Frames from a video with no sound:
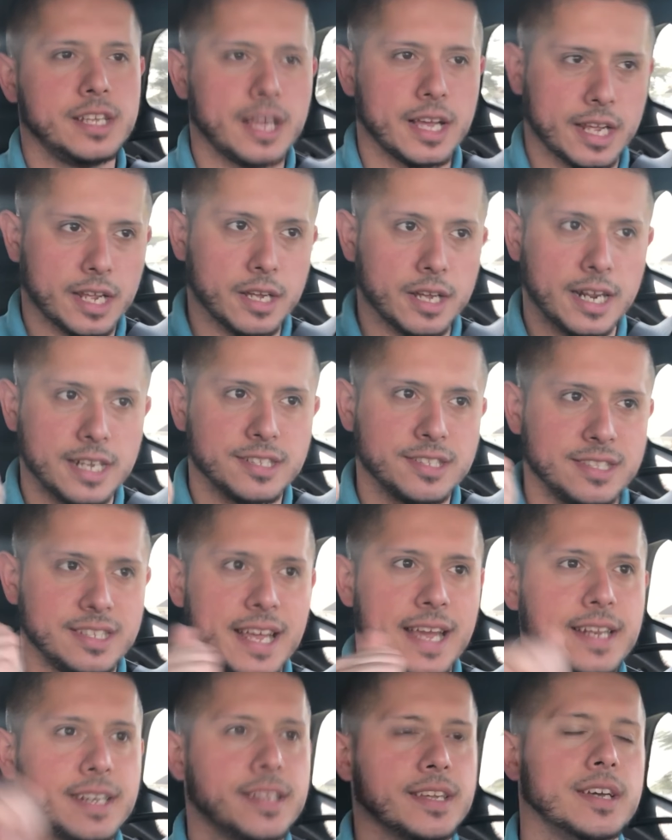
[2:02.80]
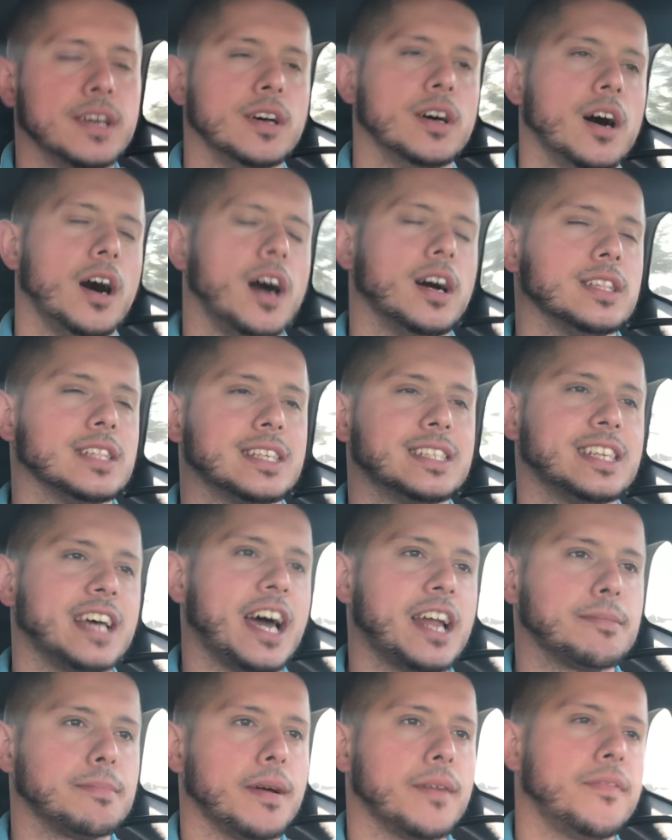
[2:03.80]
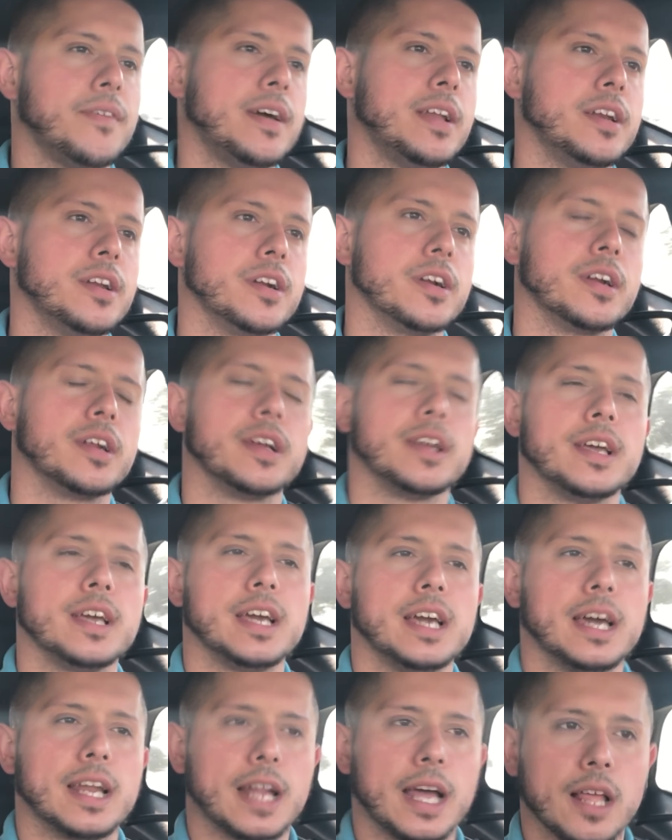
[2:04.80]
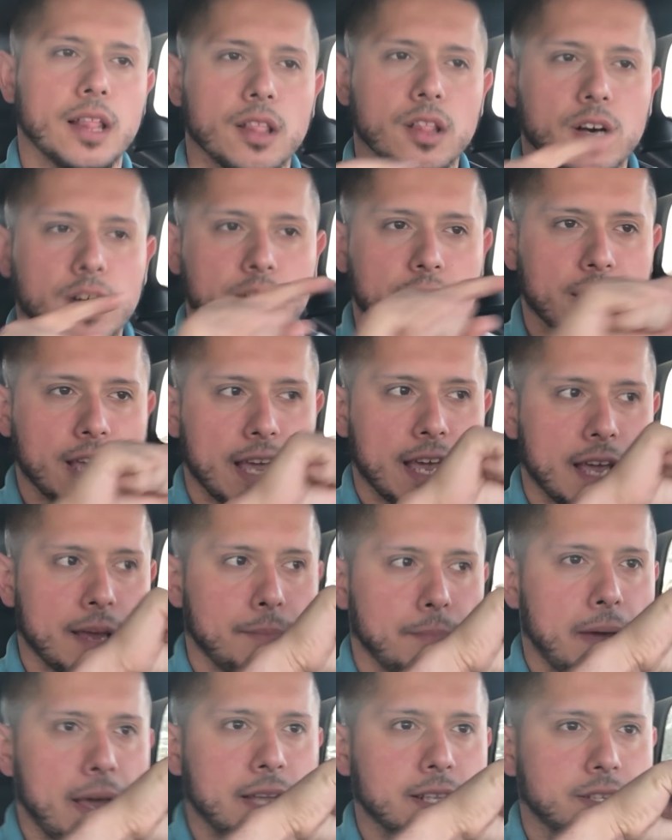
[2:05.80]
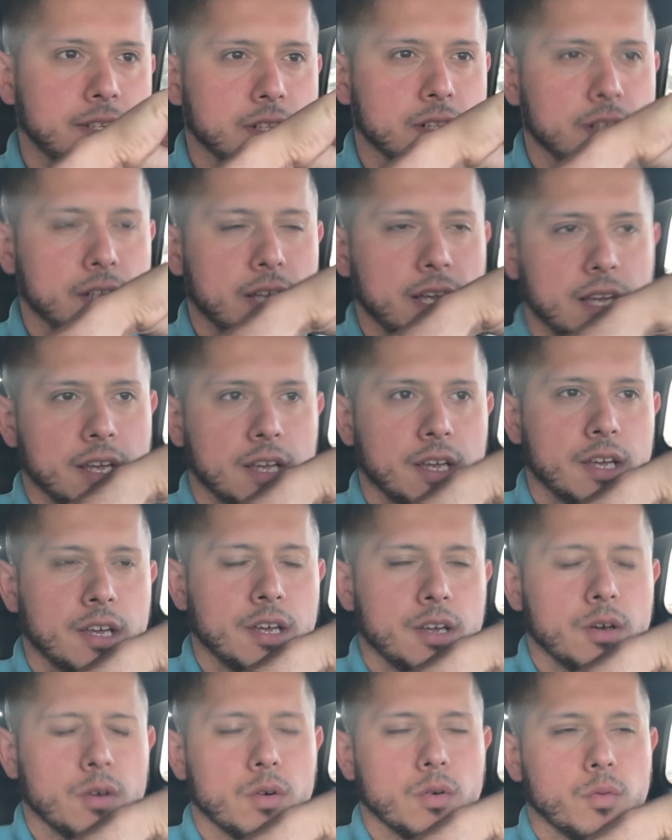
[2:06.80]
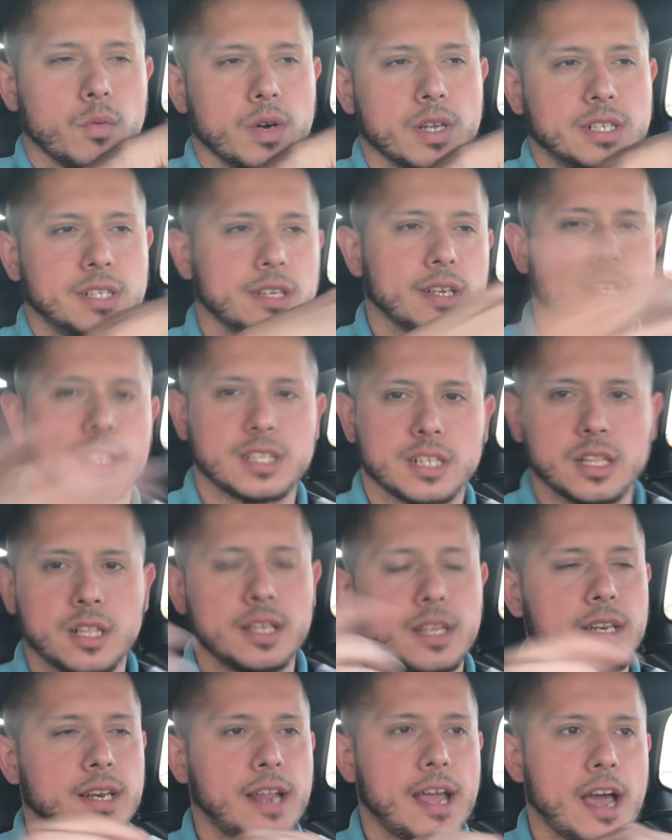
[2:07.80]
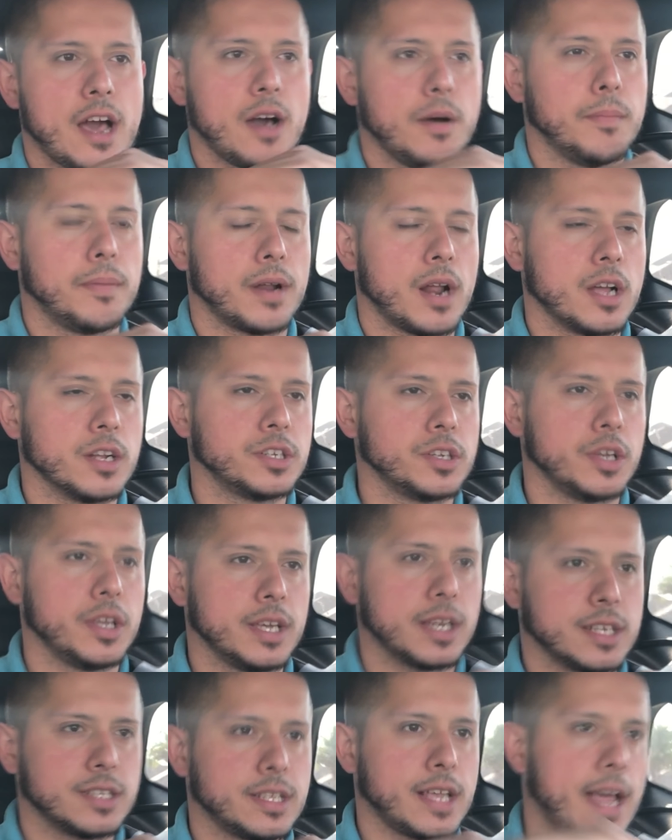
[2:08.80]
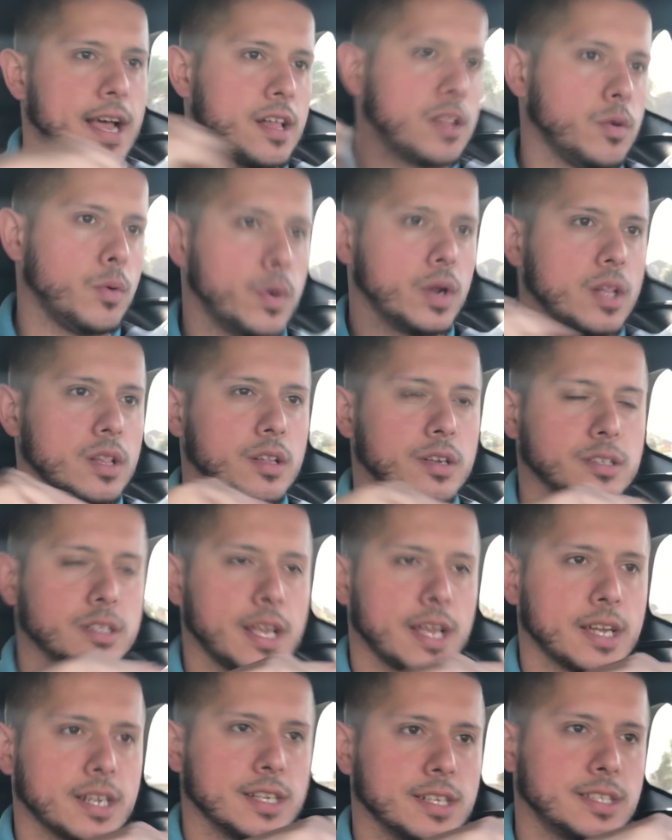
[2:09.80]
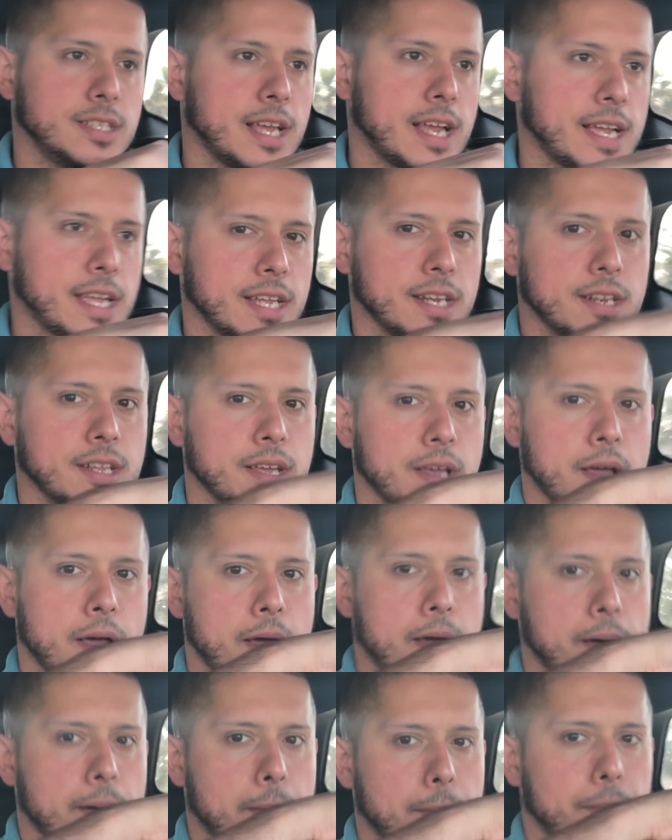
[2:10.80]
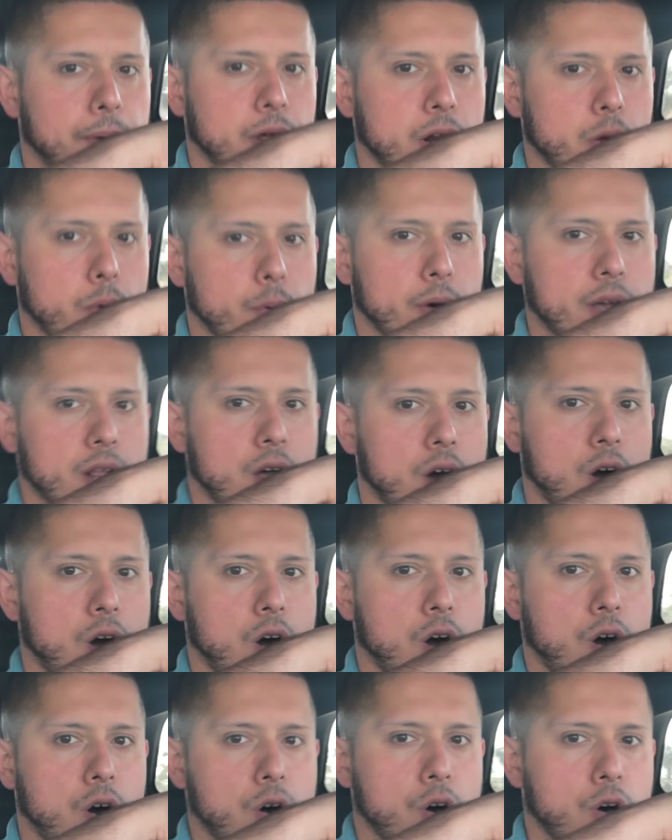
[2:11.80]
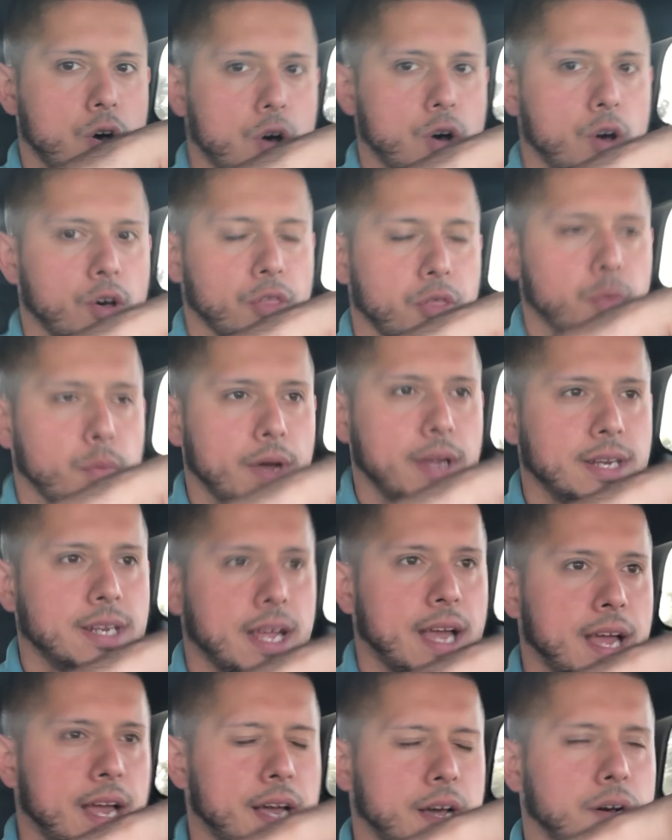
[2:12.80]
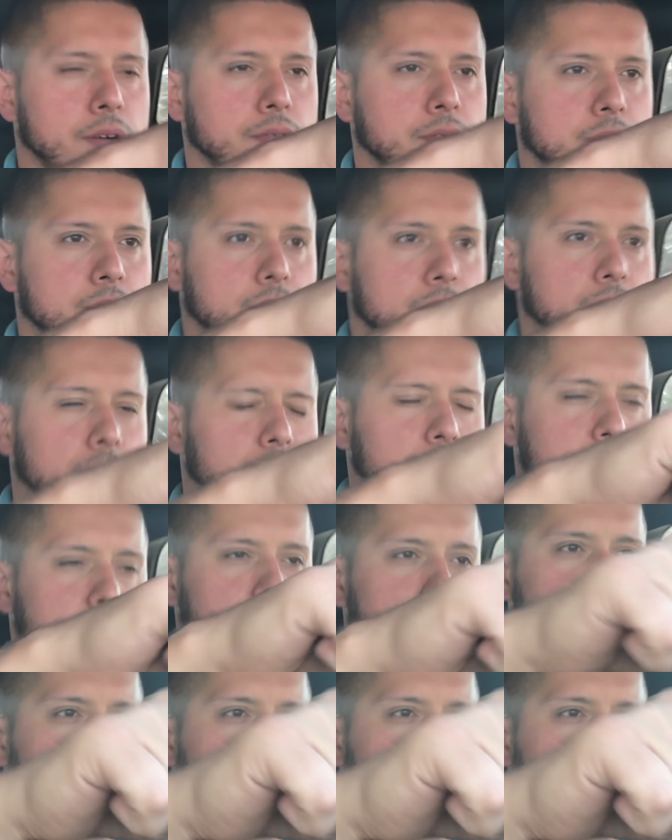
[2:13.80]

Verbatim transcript: yeah, a nice dent on the side of my fender. And I look, and basically, which it's clean now, but I'll show you exactly what it looks like in a second but it went all the way down to